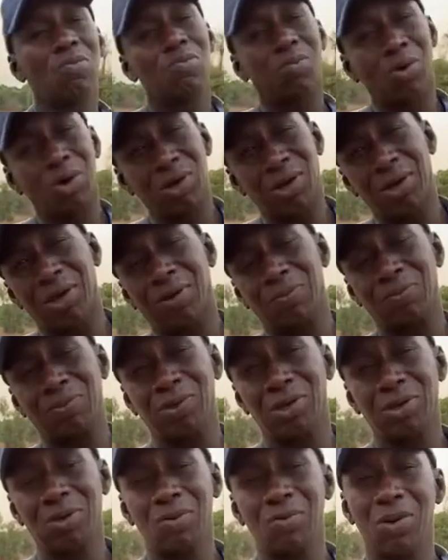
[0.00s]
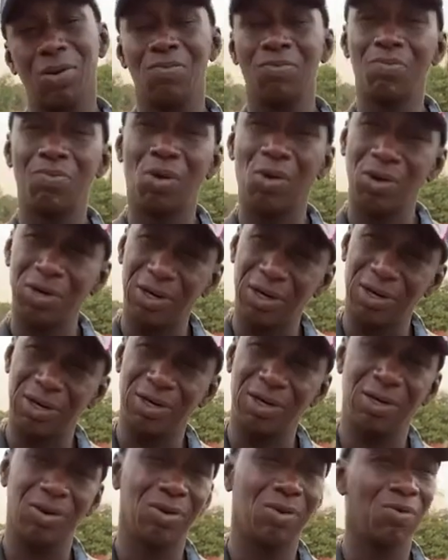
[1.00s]
bond them, you know, we
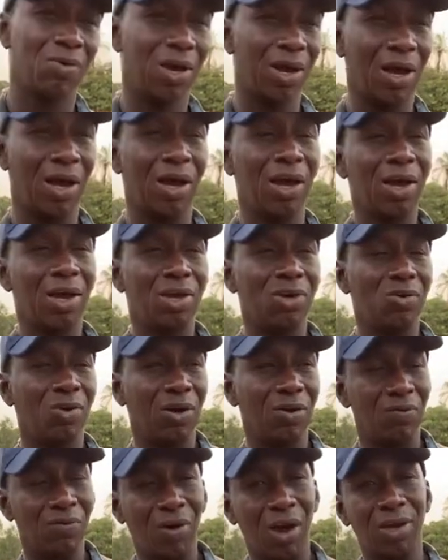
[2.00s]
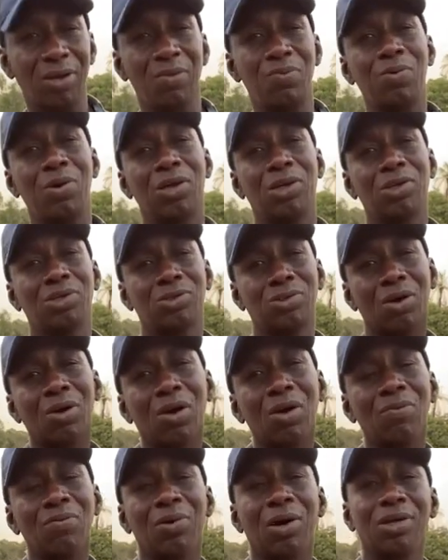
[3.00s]
bonding, you know, where you invite the parents to
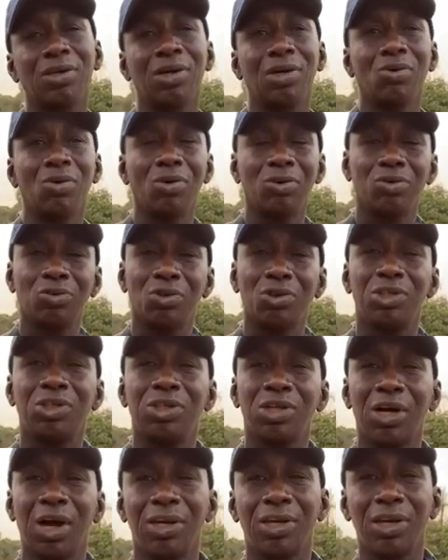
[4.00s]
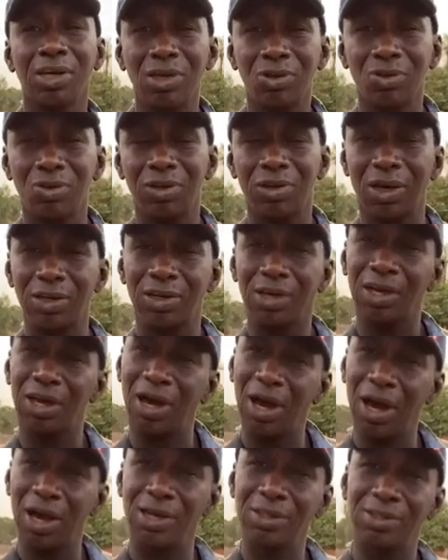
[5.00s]
come and then also share the little that he
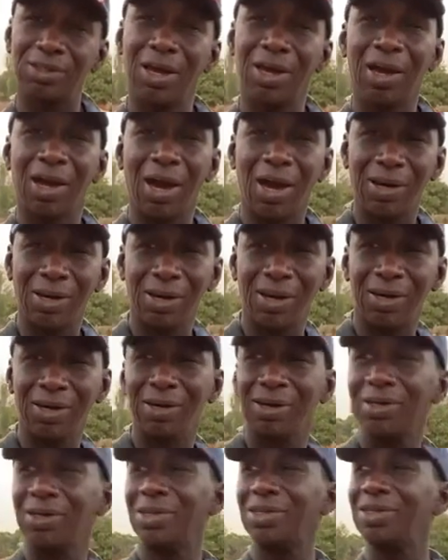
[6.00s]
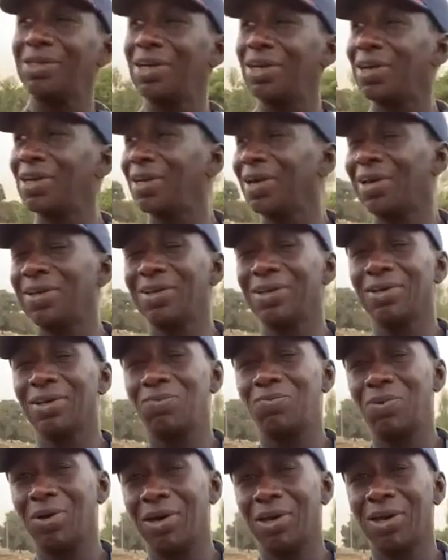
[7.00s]
has, and then the children, the
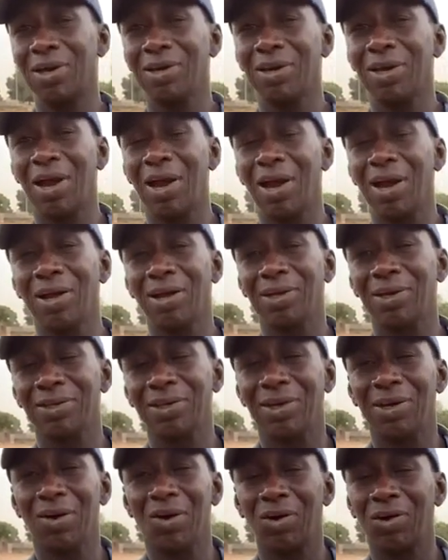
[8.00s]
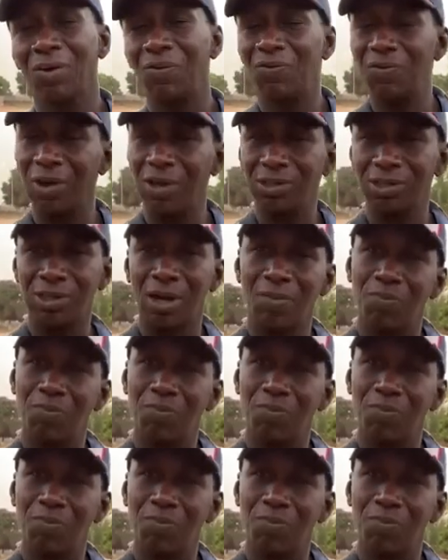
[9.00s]
parents, the other friends are